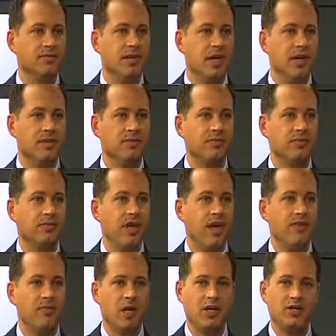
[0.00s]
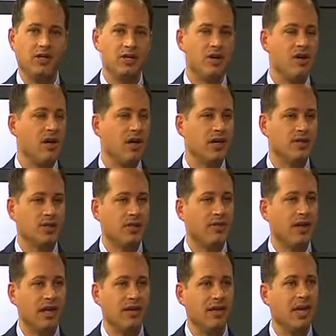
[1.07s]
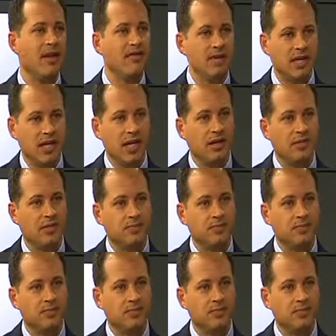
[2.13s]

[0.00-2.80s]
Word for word: Yeah. We have patients calling us directly every day.